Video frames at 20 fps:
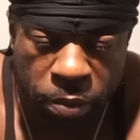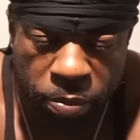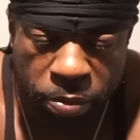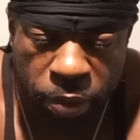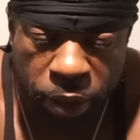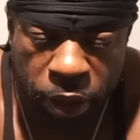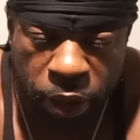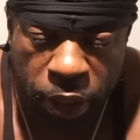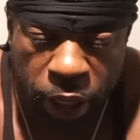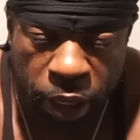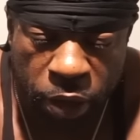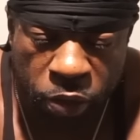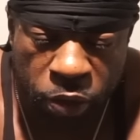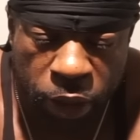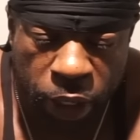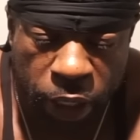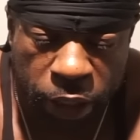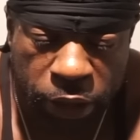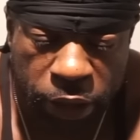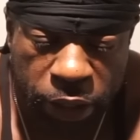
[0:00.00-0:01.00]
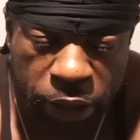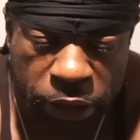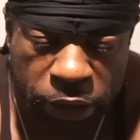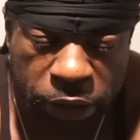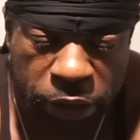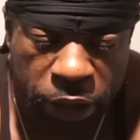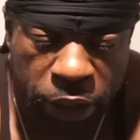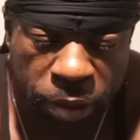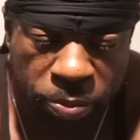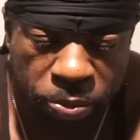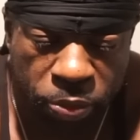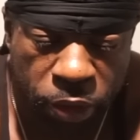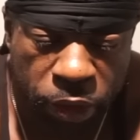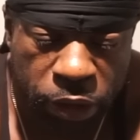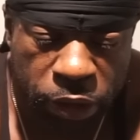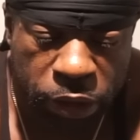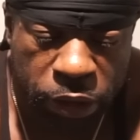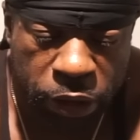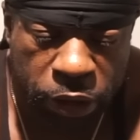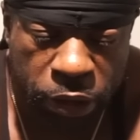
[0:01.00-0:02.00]
but I don't like that slippery
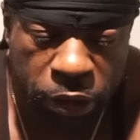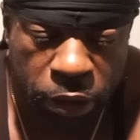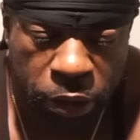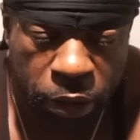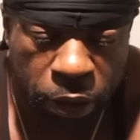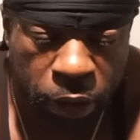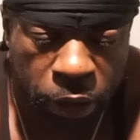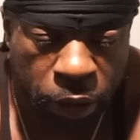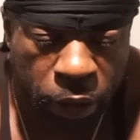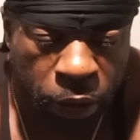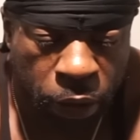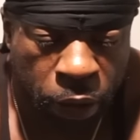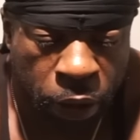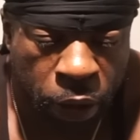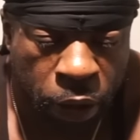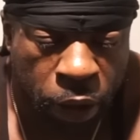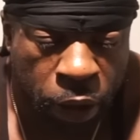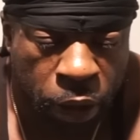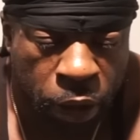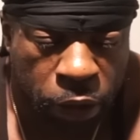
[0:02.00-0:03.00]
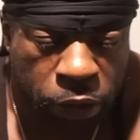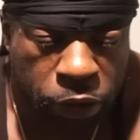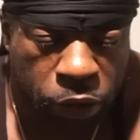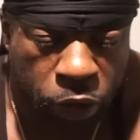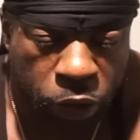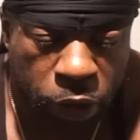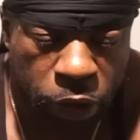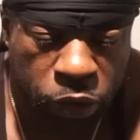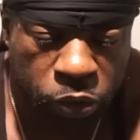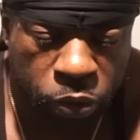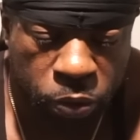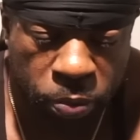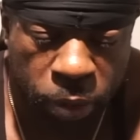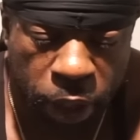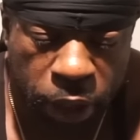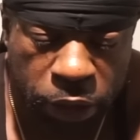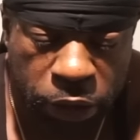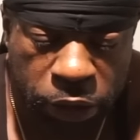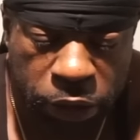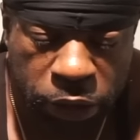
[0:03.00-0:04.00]
shit. So this one
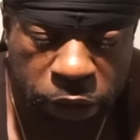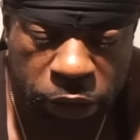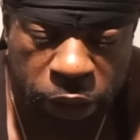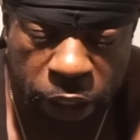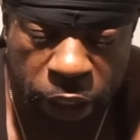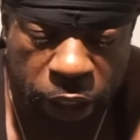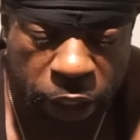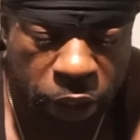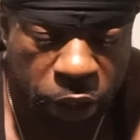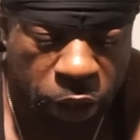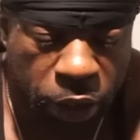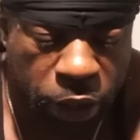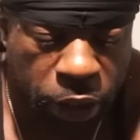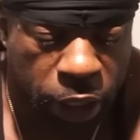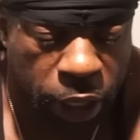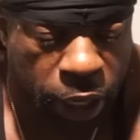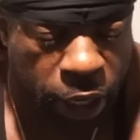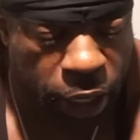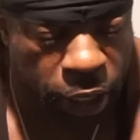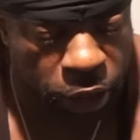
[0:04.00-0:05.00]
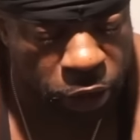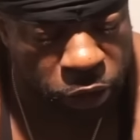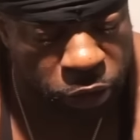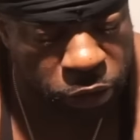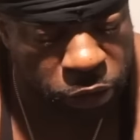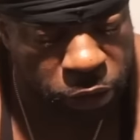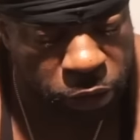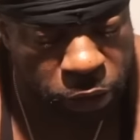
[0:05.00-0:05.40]
might just stay here at the house